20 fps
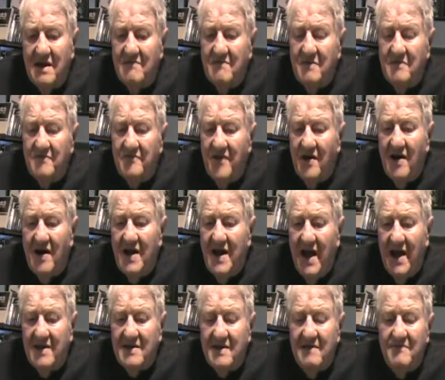I've been very
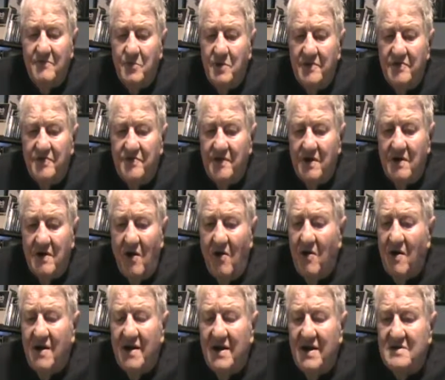active with
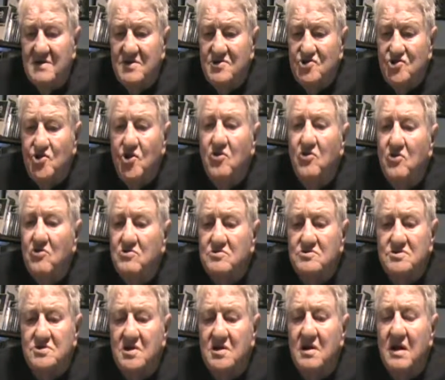all kinds of
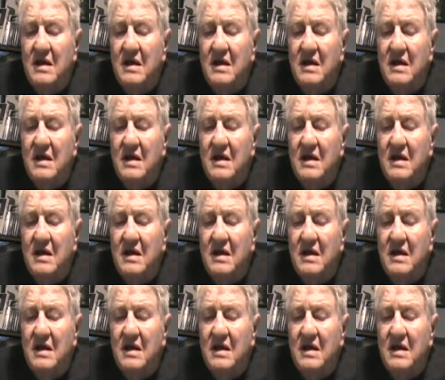schools